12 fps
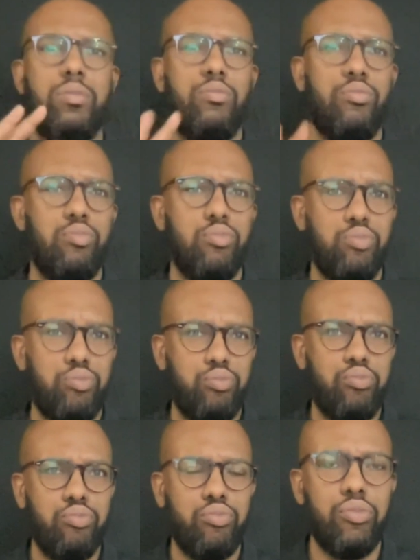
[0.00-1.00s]
You can
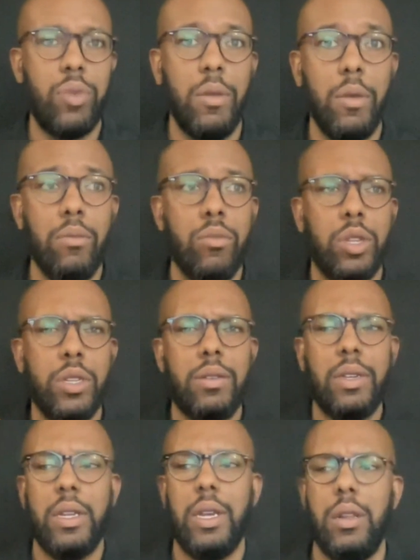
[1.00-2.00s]
download your Sign1
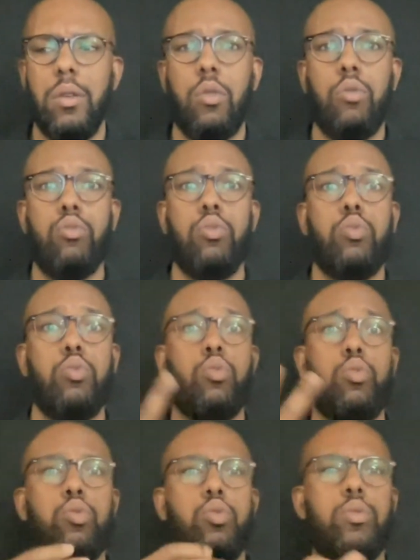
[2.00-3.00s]
News app
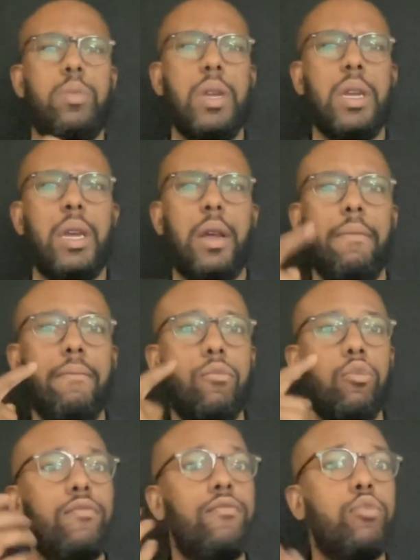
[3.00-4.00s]
by
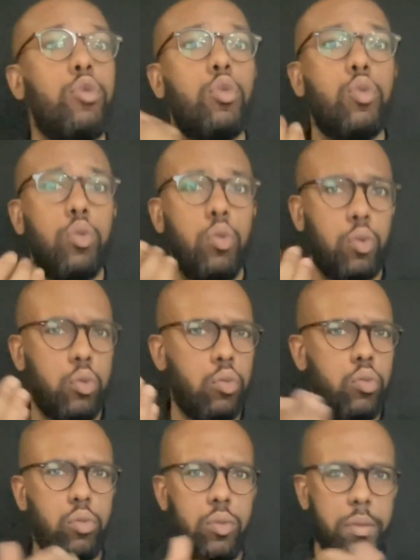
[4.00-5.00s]
heading to the App
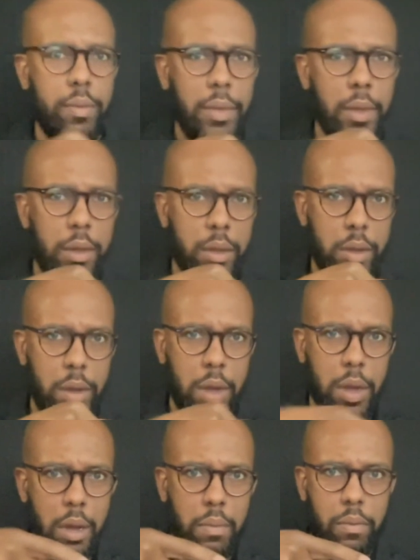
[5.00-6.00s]
Store
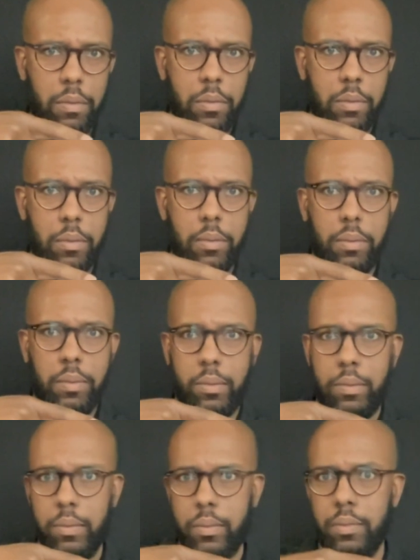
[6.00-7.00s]
or
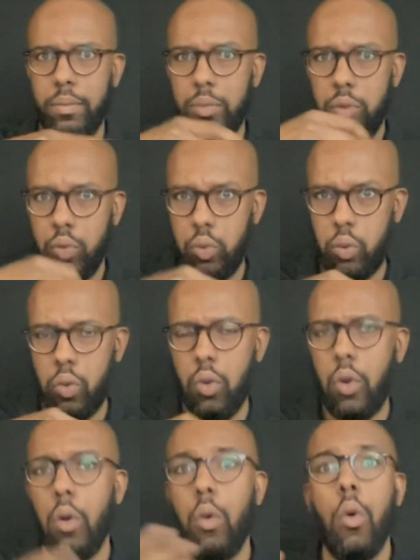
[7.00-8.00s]
Google Play
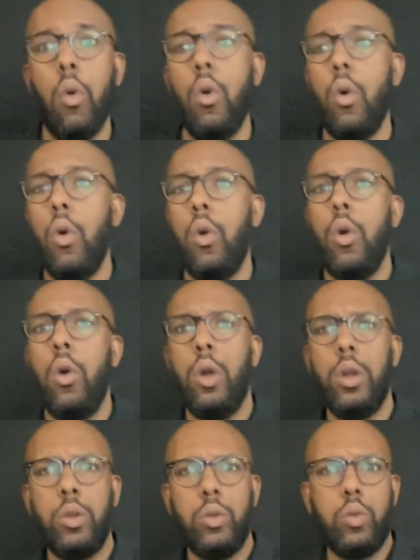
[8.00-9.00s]
Store on your
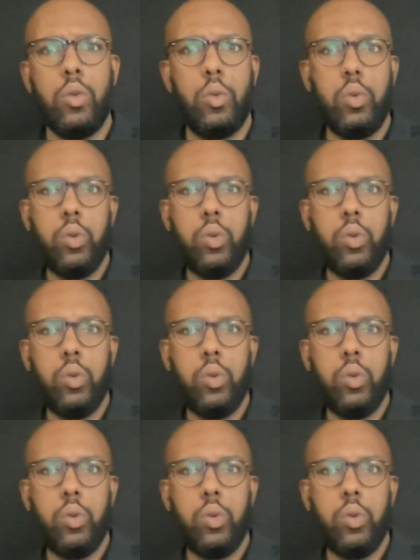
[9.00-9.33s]
smartphone.